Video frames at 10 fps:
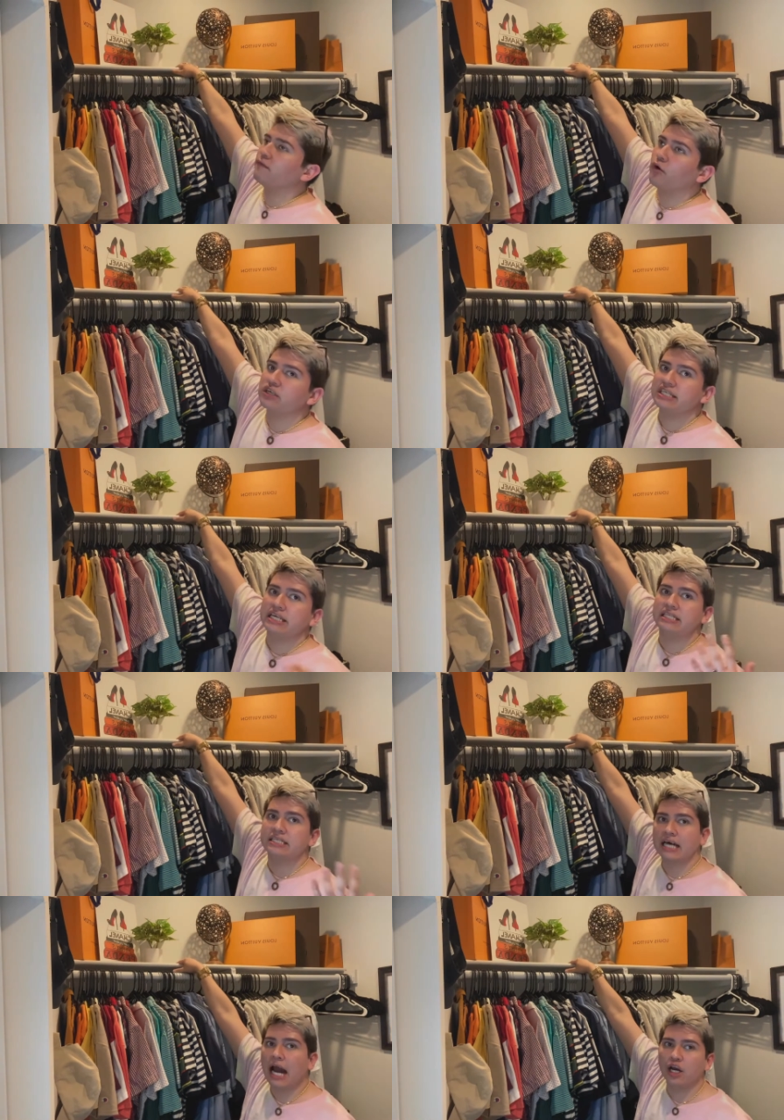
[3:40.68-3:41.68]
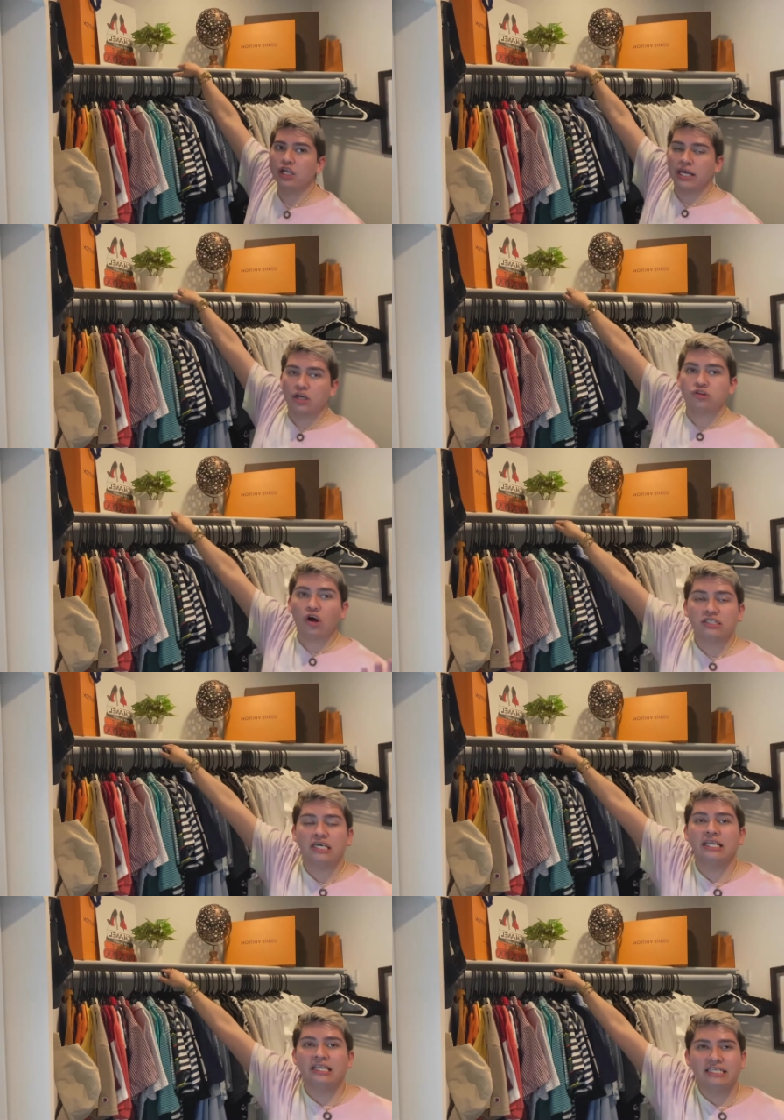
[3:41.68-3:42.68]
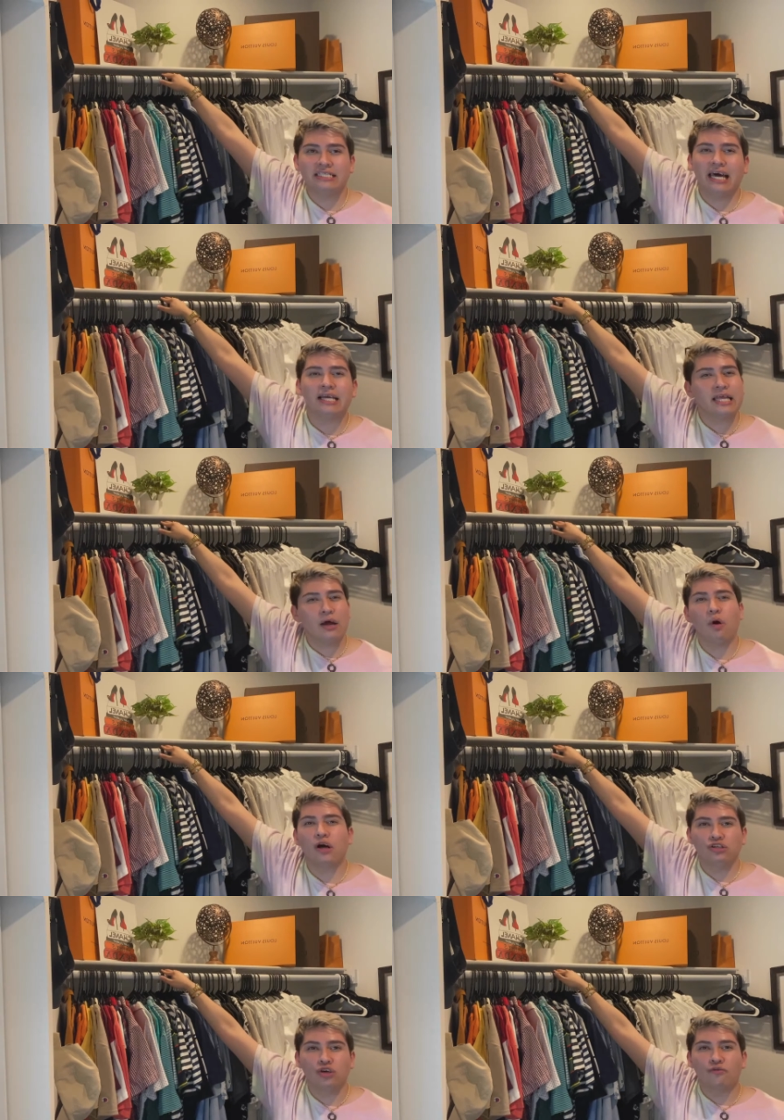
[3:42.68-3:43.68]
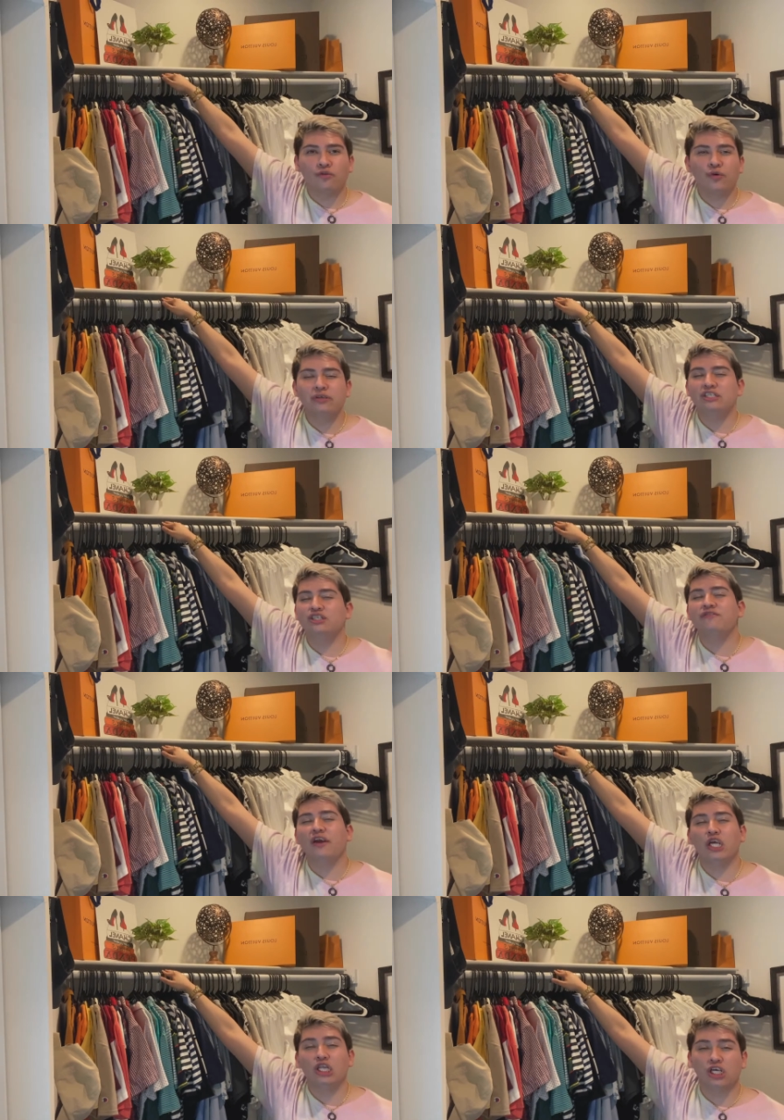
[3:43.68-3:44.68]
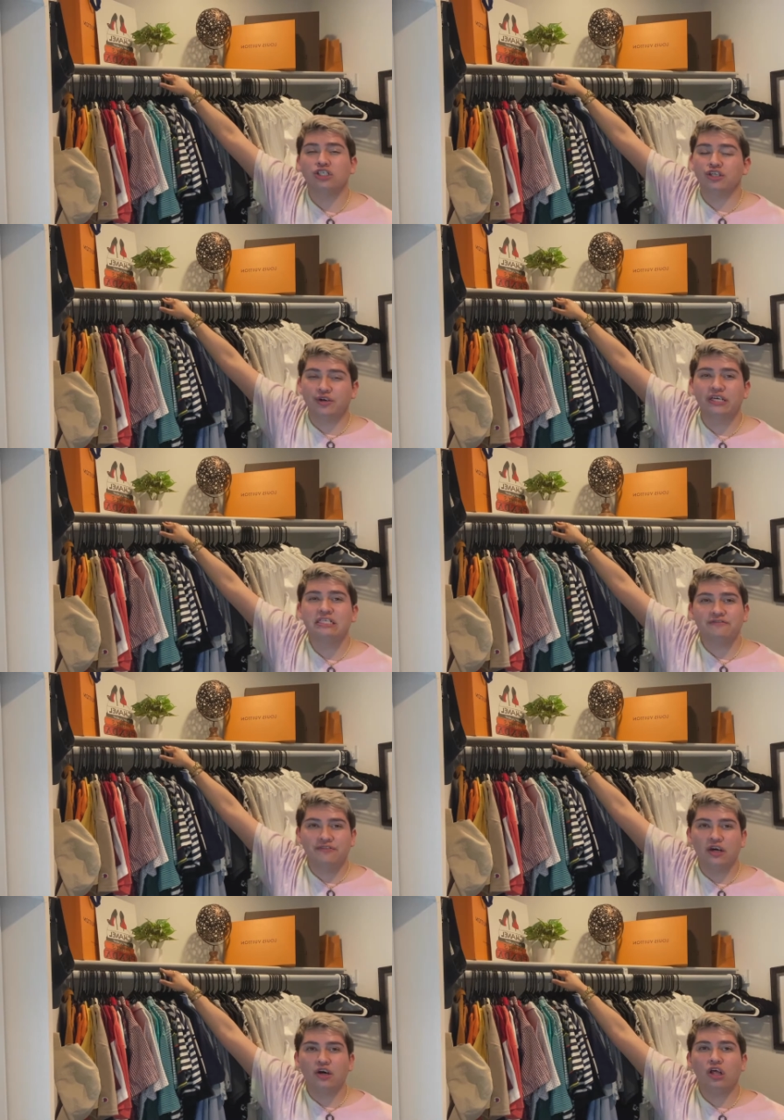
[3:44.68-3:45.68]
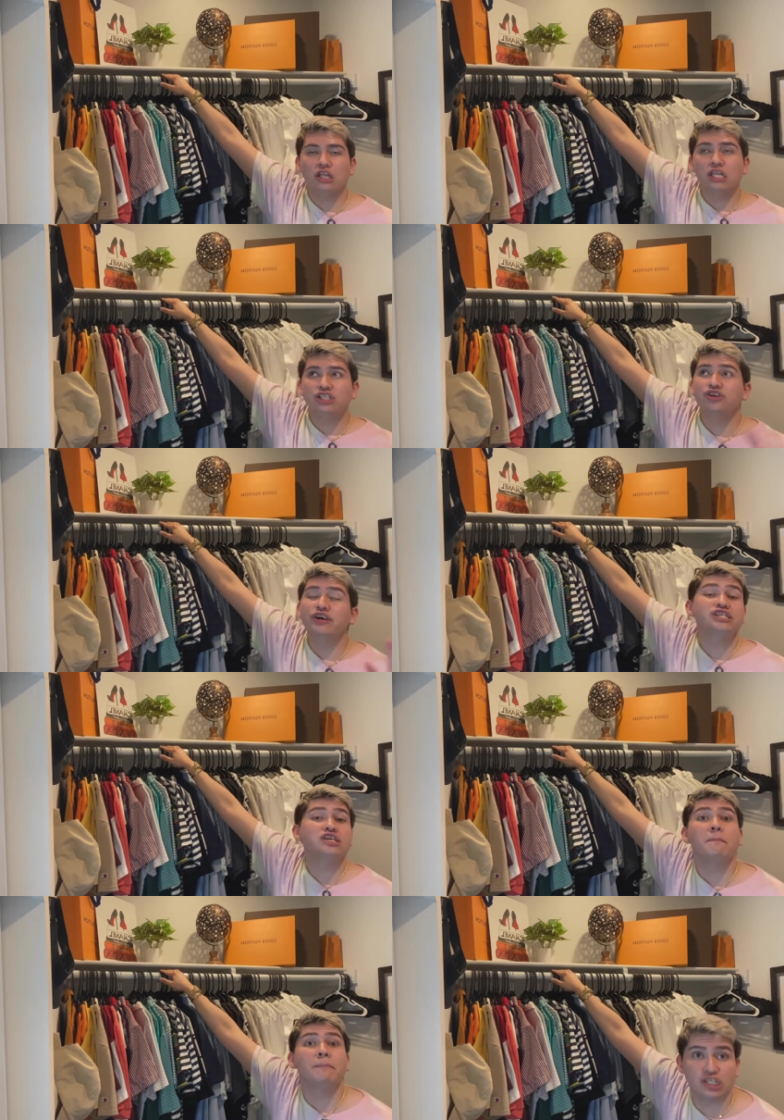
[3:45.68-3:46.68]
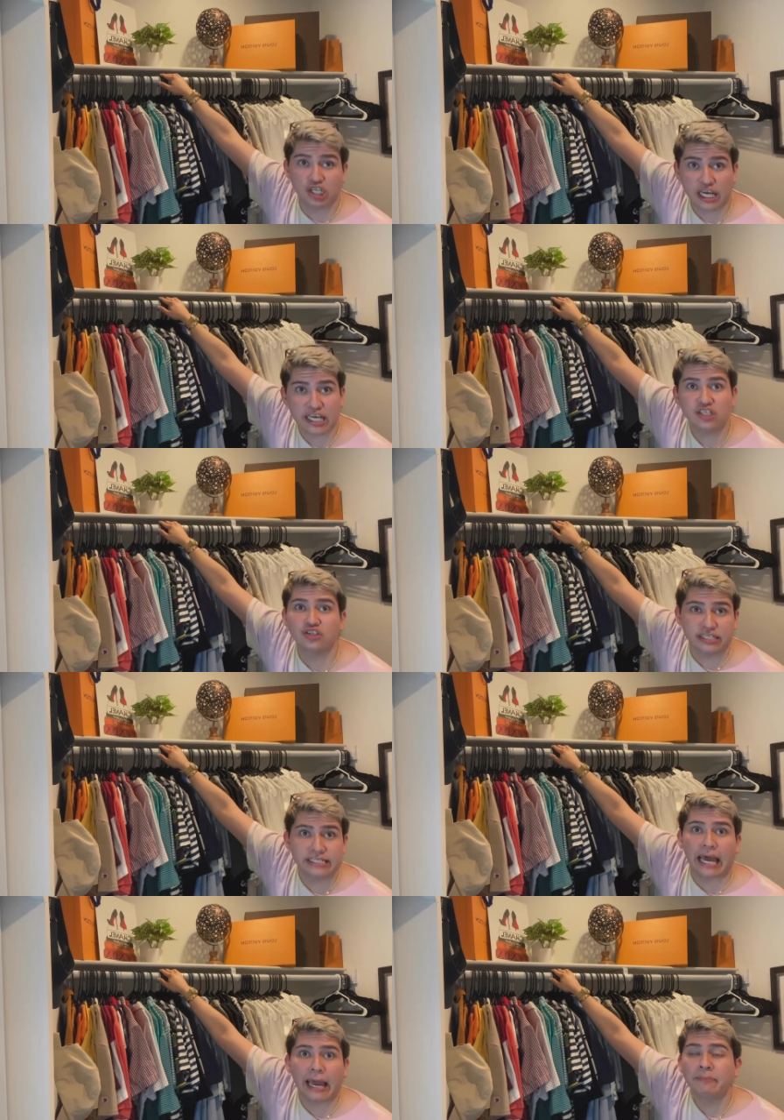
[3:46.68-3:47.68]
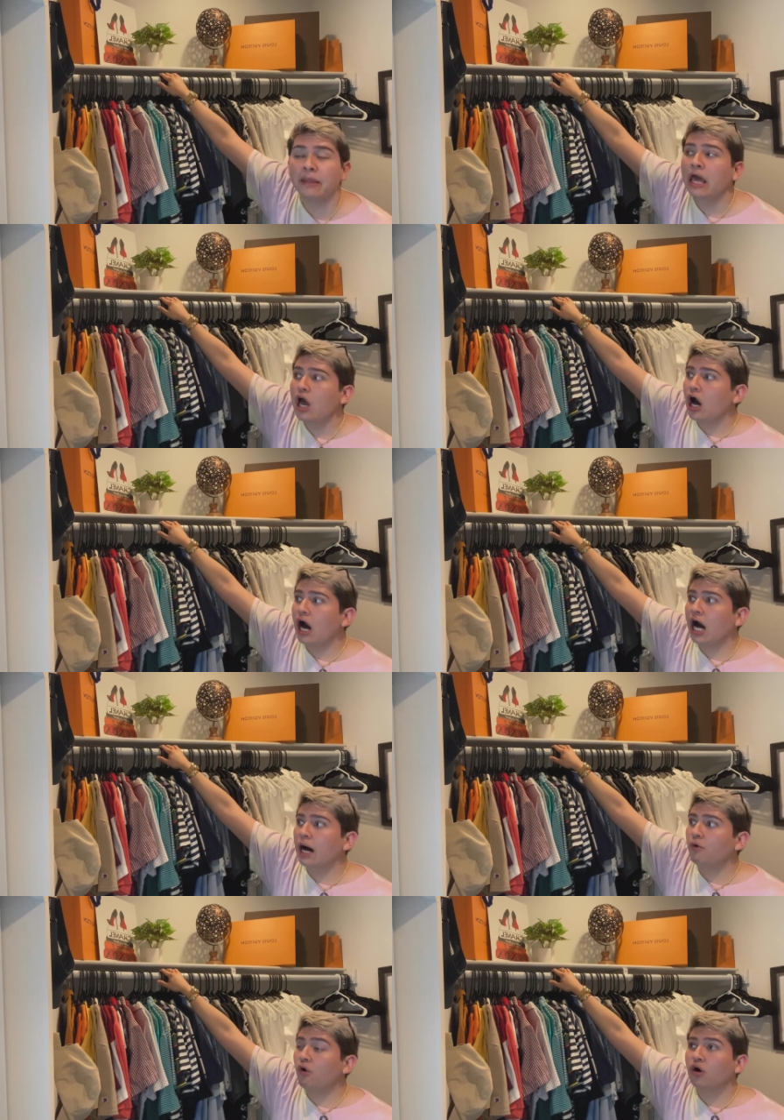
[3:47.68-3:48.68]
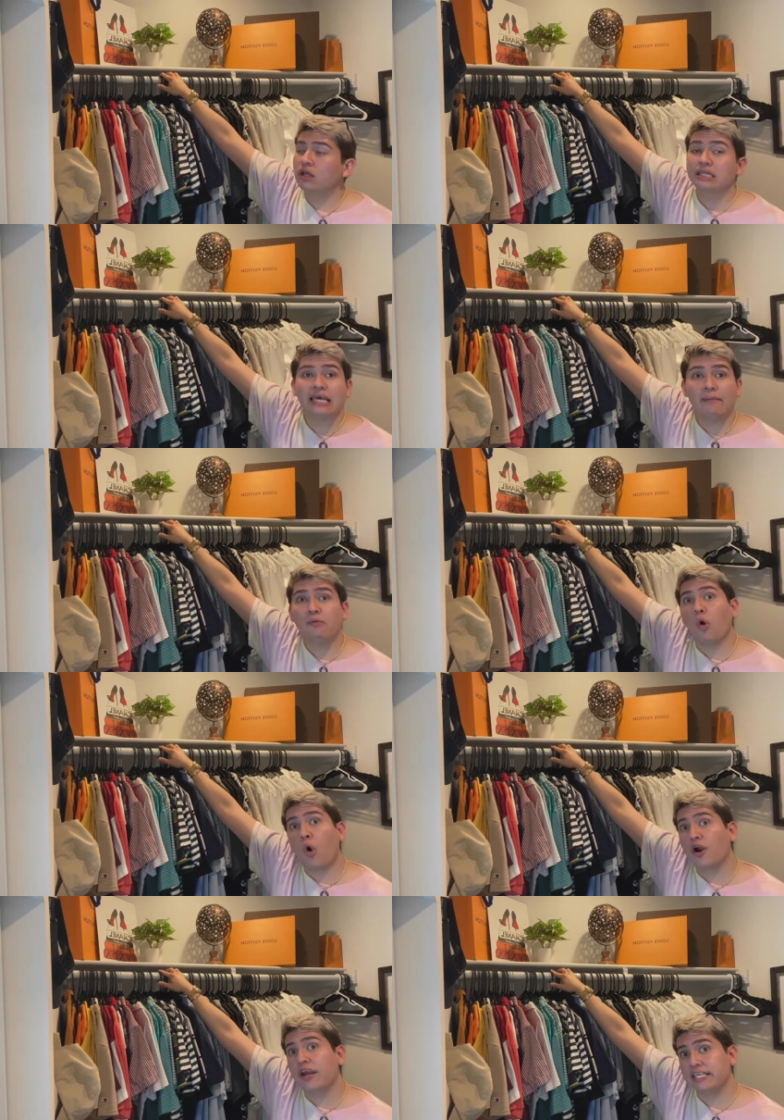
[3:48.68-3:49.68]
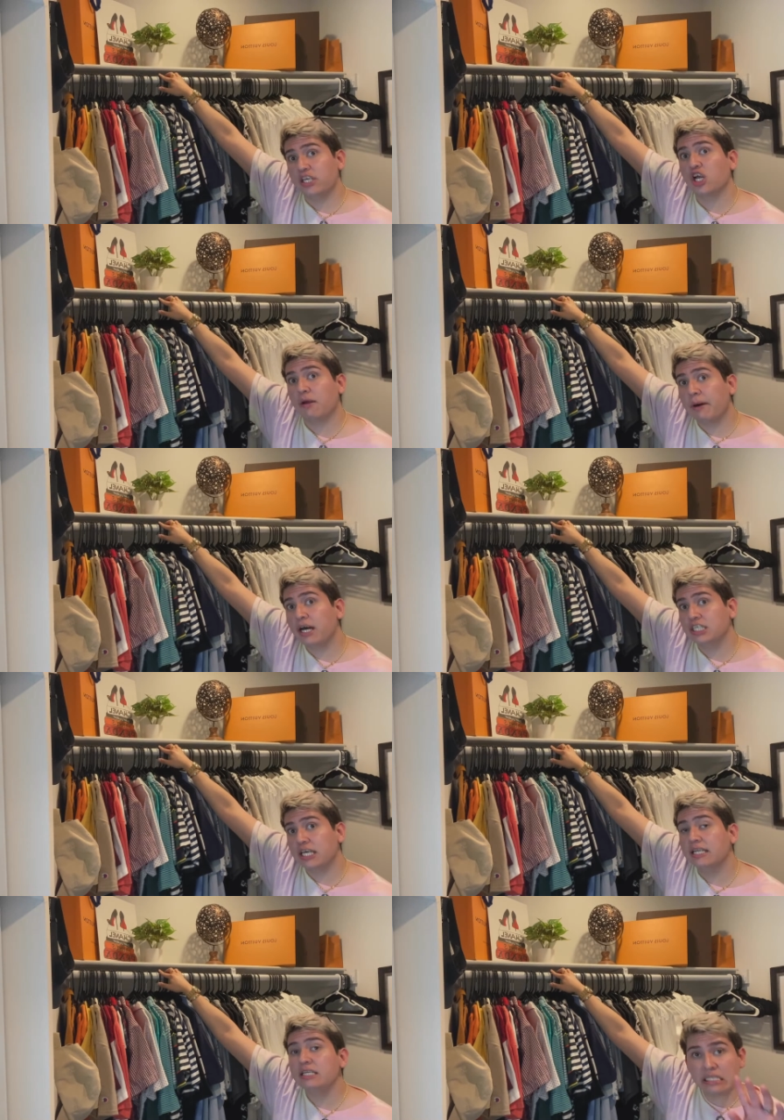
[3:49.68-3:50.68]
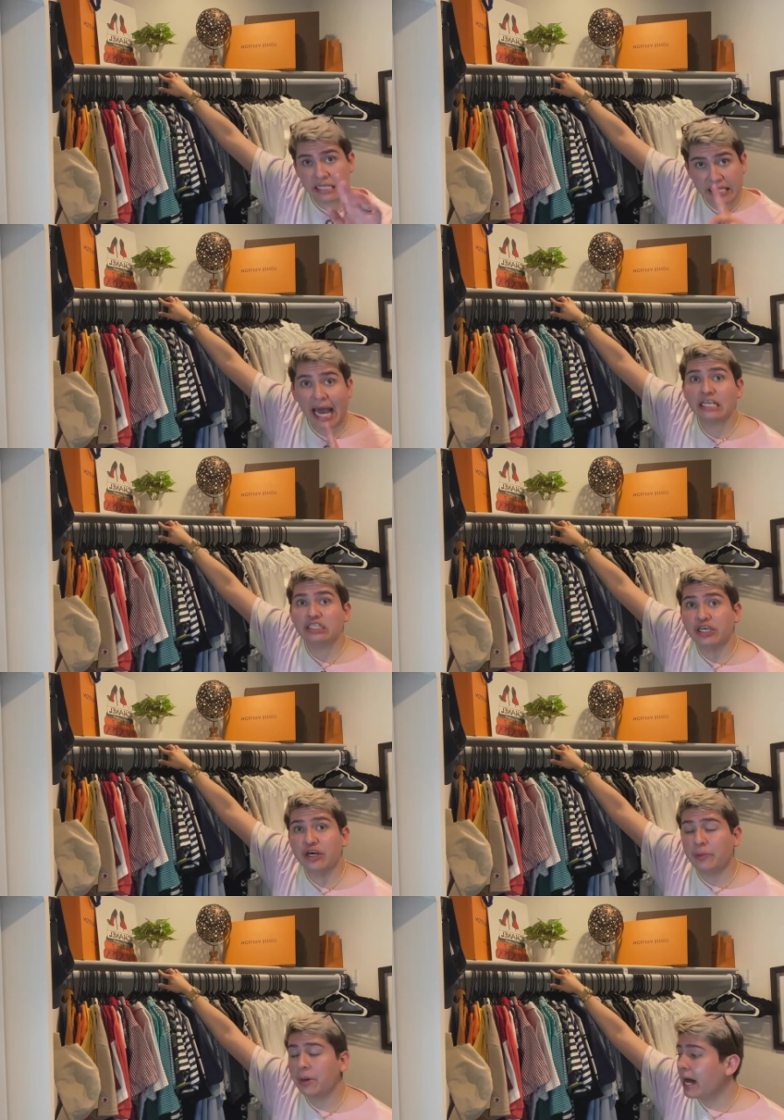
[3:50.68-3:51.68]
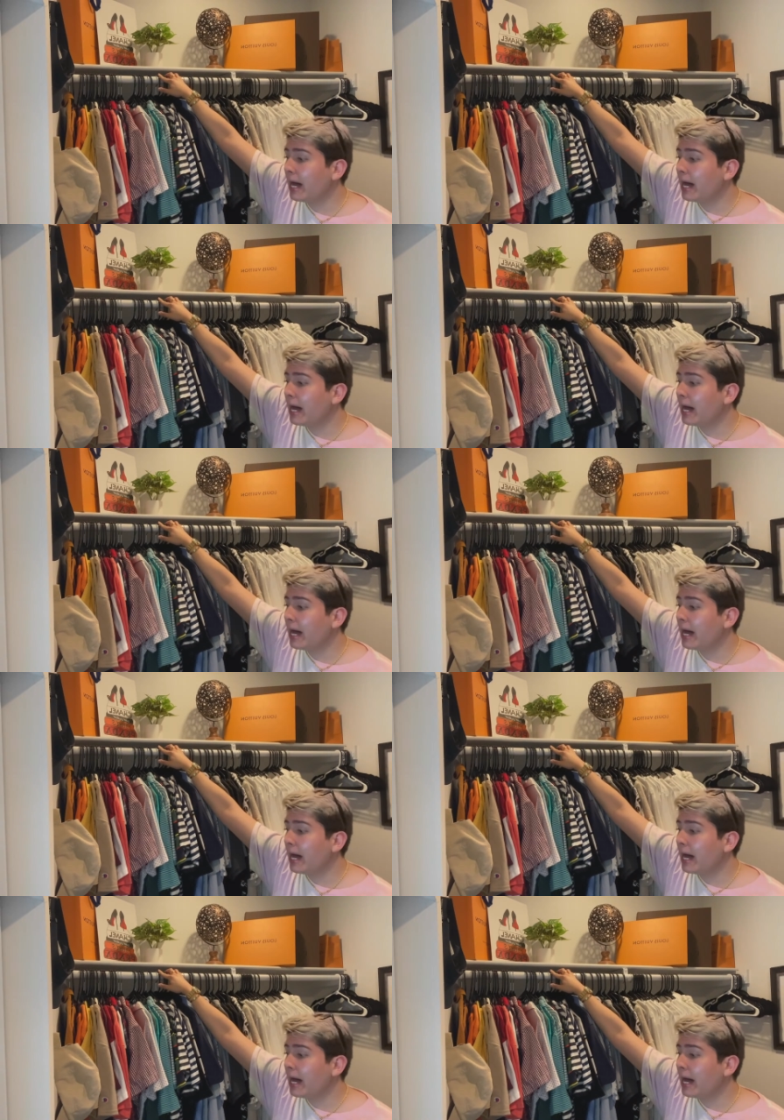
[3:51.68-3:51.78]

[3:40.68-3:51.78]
of course like this entire like closet and the aesthetic that I want to go for was just a very luxurious feel. Luxurious on a budget, I guess you could say. Or label oriented on a budget. That too.